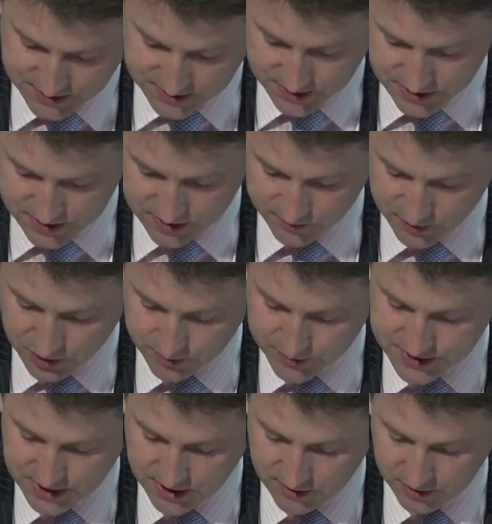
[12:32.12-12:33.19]
to teach them new
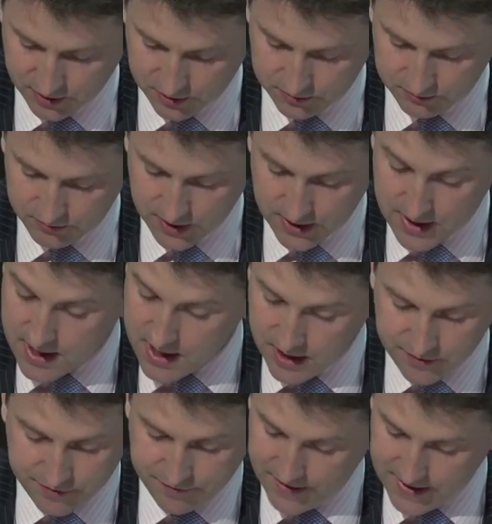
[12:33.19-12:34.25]
material.
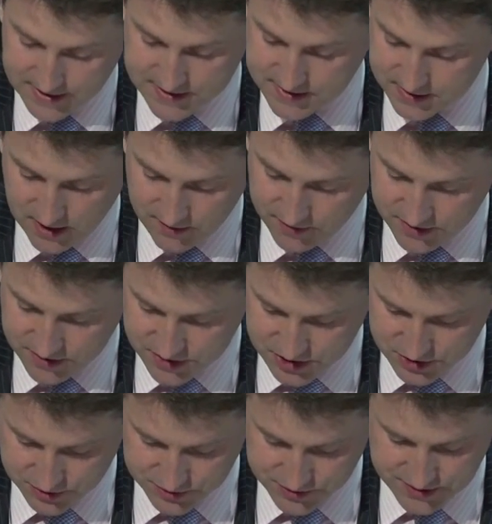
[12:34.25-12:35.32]
In fact, the evidence
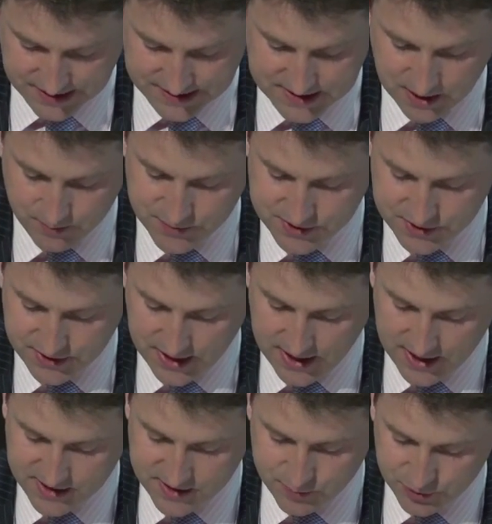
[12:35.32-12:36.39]
shows that attempts to
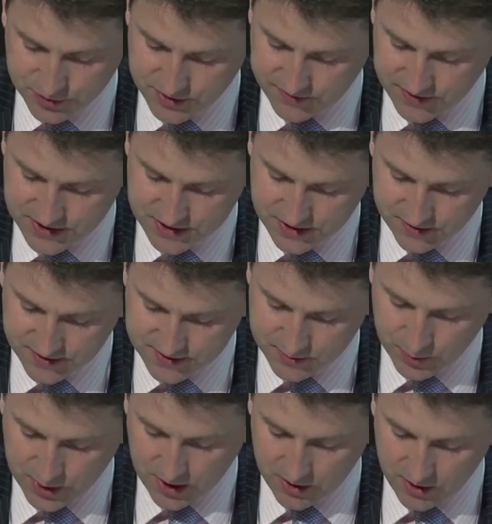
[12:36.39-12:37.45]
enhance motivation in
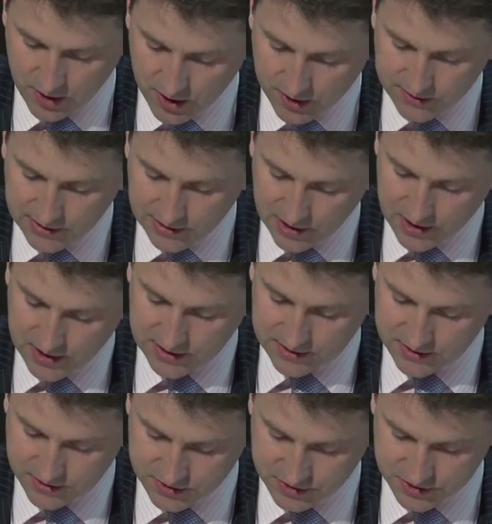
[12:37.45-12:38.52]
this way are
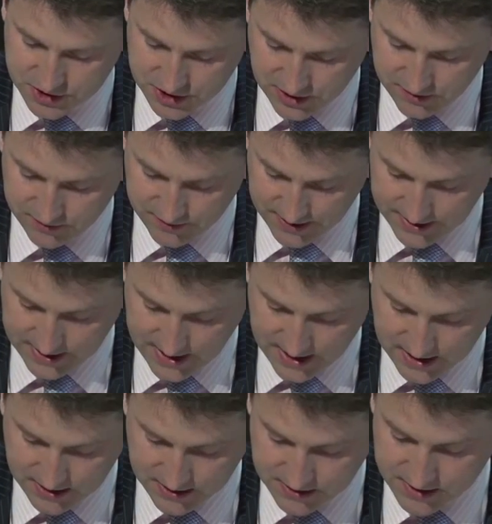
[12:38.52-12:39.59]
unlikely to achieve that
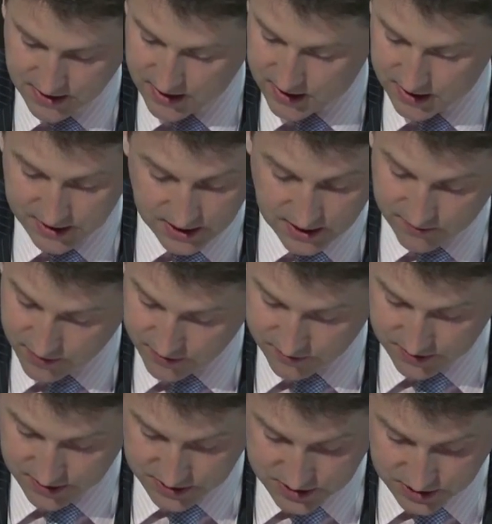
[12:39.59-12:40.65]
end, and even if
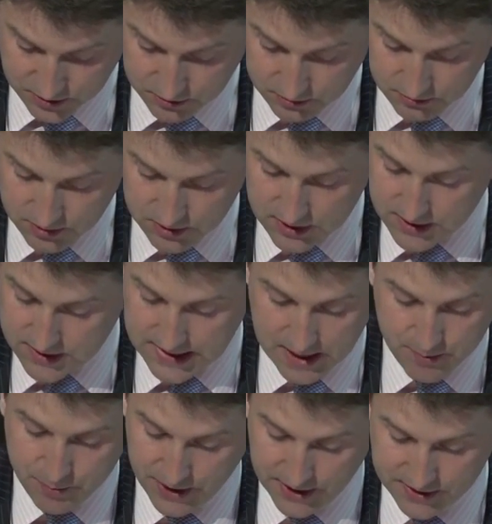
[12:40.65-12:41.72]
they do, the
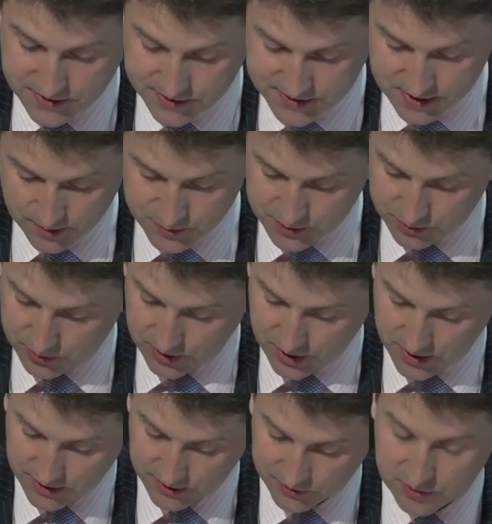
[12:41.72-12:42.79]
impact on subsequent
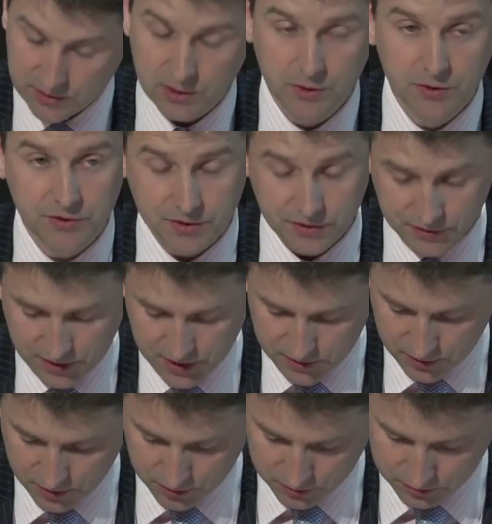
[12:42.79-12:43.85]
learning is close to
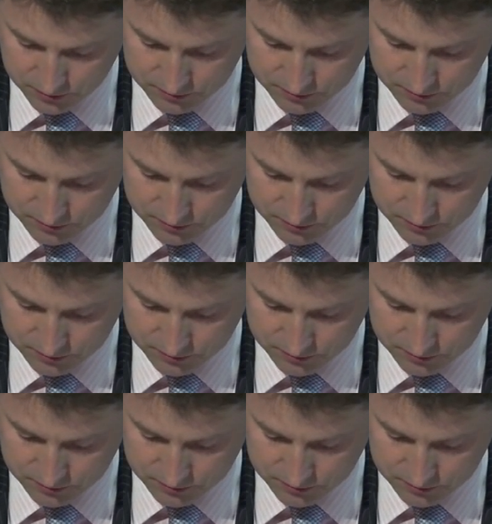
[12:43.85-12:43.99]
zero.